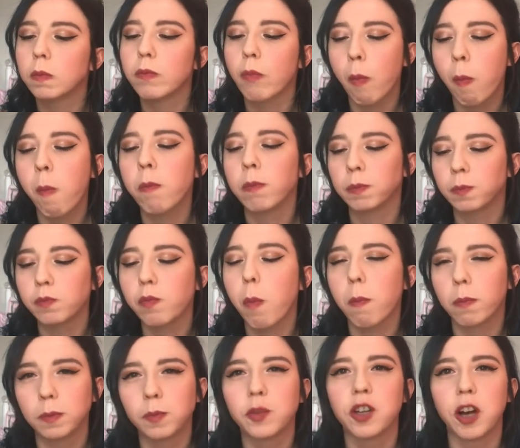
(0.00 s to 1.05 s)
Mmm,
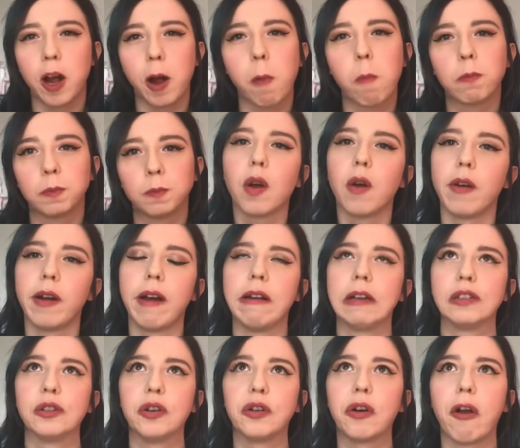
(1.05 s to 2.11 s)
yeah. Oh yeah,
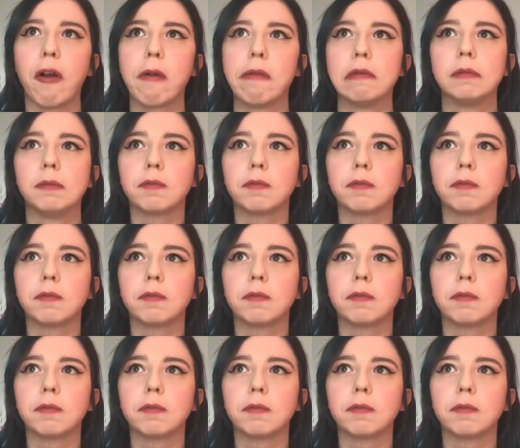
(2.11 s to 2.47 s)
they're so good.